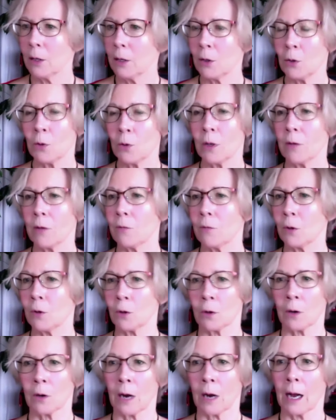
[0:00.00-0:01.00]
If
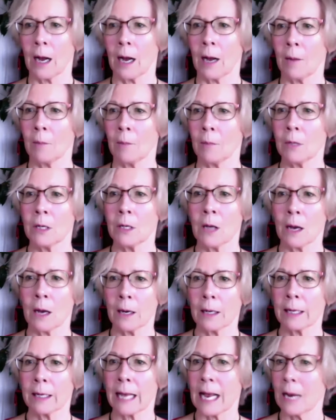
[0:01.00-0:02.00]
you're not
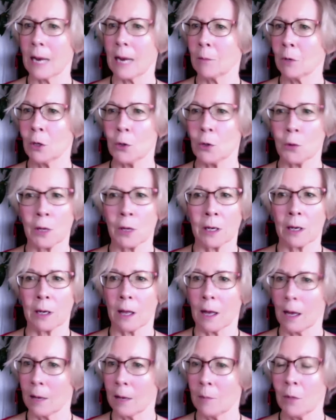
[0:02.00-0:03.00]
on camera, you can
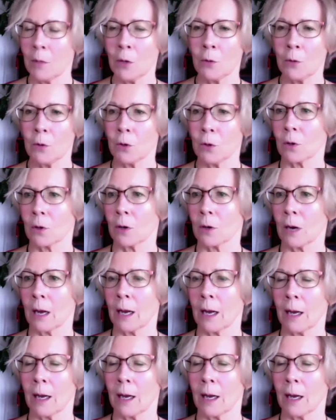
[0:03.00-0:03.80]
unmute your